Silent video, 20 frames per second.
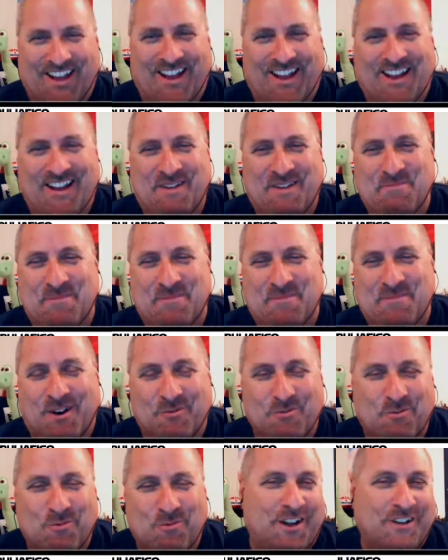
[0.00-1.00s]
I am not a
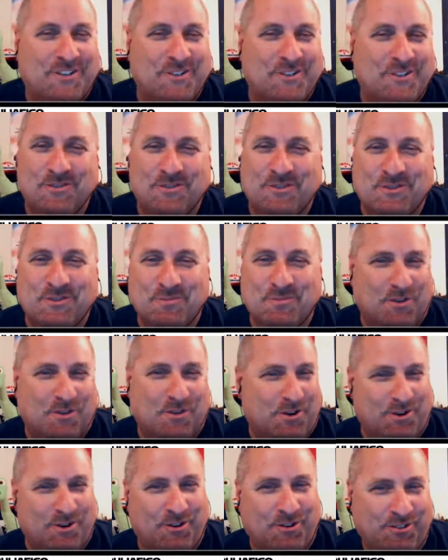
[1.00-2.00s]
watcher of
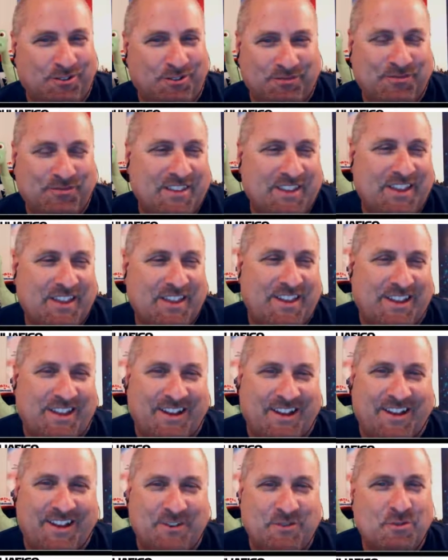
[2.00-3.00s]
Supergirl,
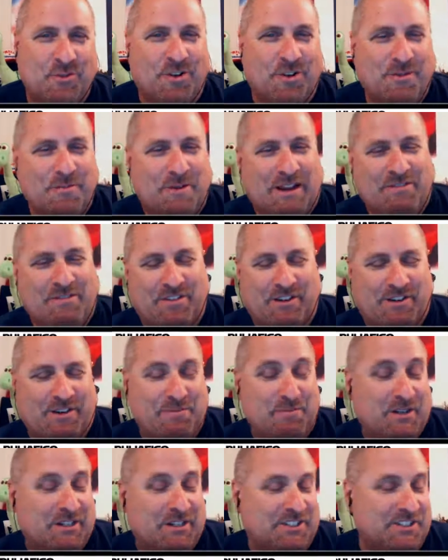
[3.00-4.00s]
nor am I very
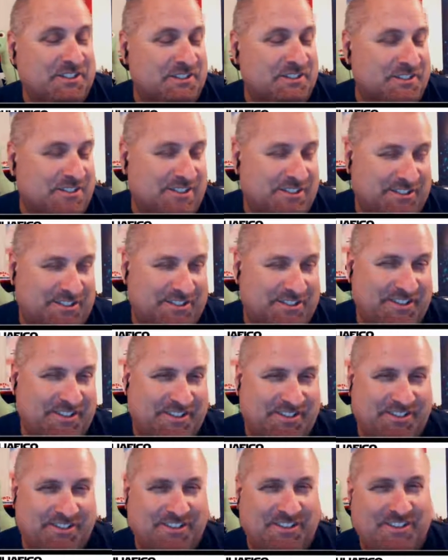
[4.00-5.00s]
much into the
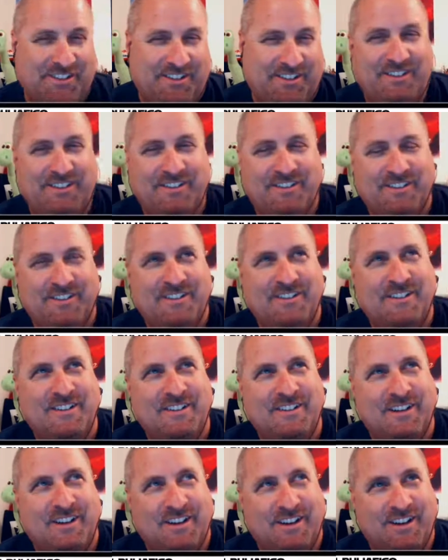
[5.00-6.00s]
DC
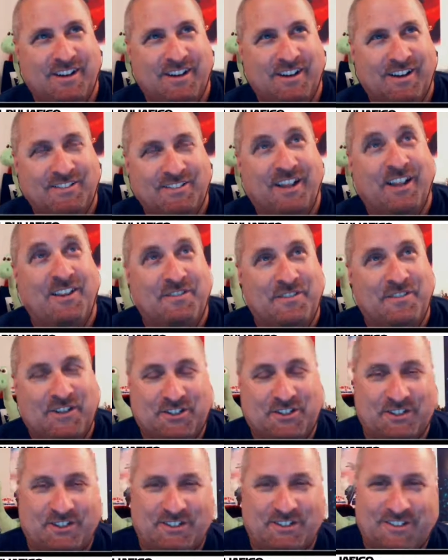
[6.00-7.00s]

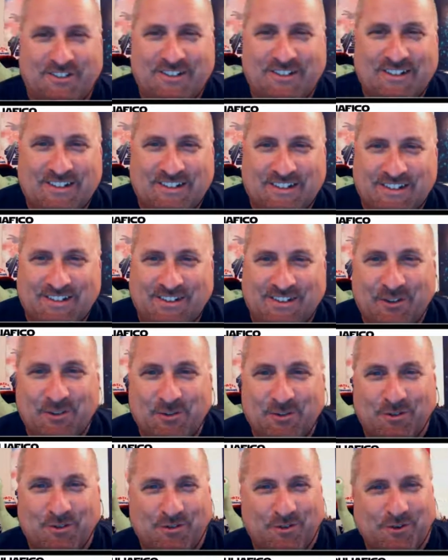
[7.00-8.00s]
television
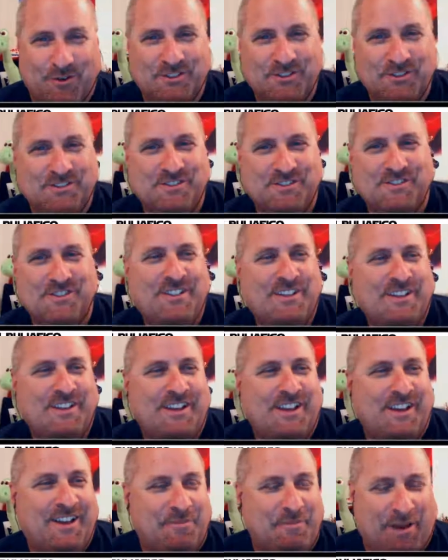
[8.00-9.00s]
universe.
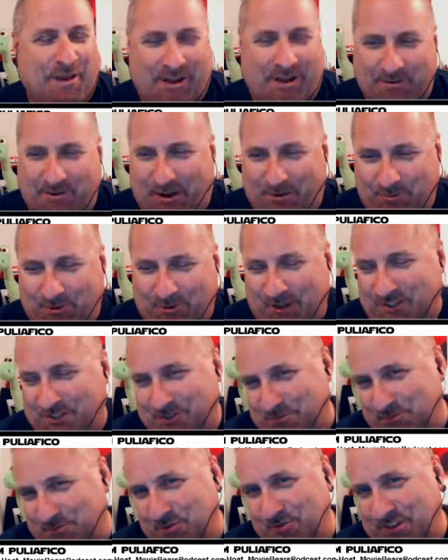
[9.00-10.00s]
I watch the
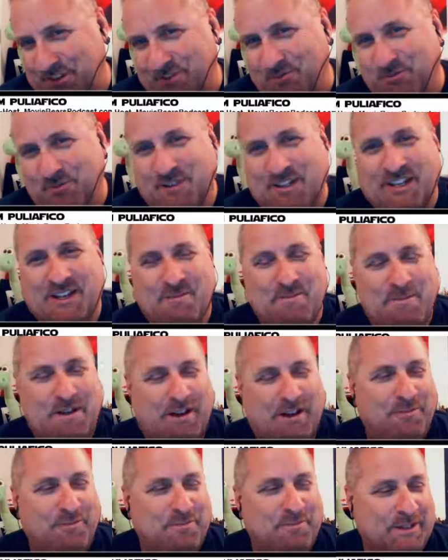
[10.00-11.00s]
movies when they come
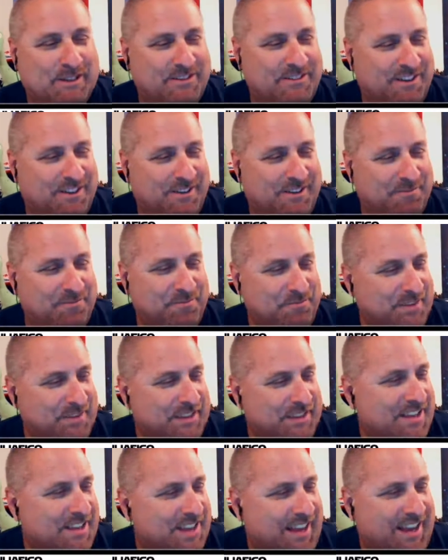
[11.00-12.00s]
out, but
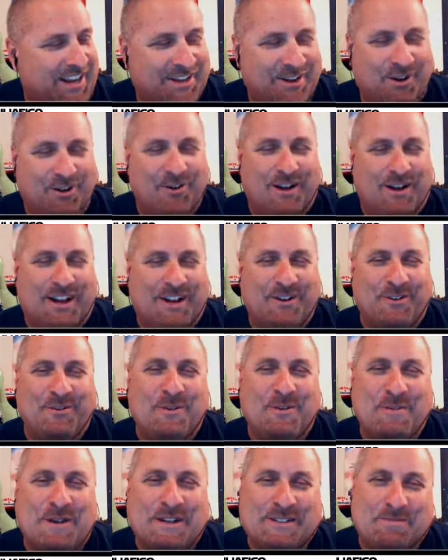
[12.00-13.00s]
I don't know
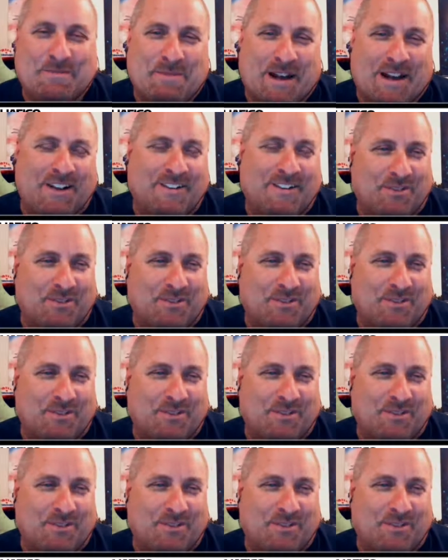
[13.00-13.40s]
much about it.